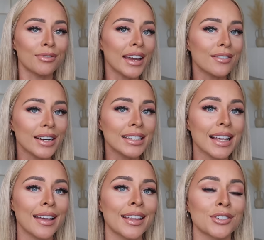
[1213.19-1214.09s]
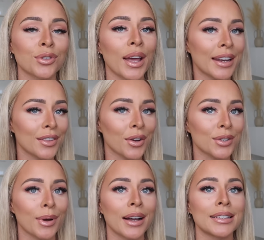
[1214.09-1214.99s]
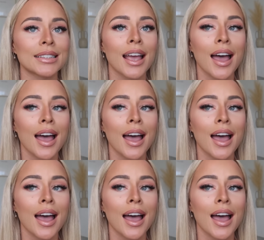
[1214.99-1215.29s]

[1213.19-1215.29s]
favorites and then she'll edit those ones.